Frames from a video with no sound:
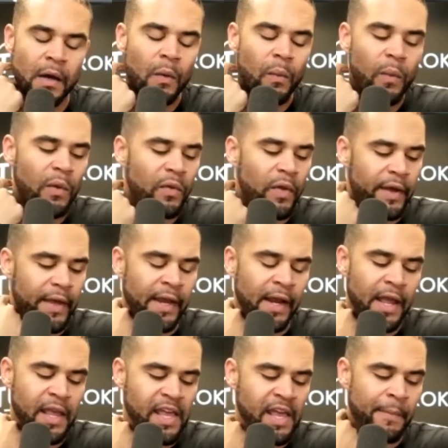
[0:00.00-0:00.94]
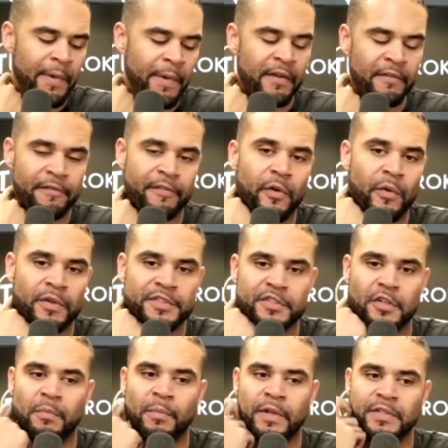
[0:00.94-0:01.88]
Well, look, and I am an influencer
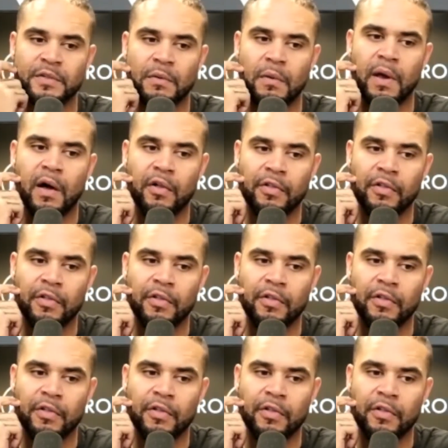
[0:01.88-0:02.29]
in mental health,